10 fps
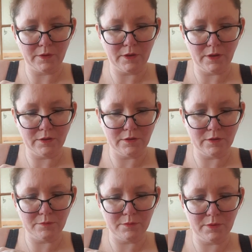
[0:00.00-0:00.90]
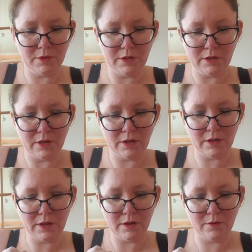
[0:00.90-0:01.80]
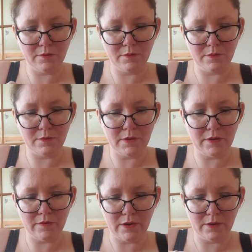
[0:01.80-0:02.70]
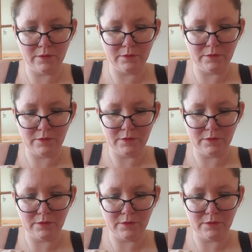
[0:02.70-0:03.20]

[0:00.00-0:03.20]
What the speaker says: And just putting that clay all the way around.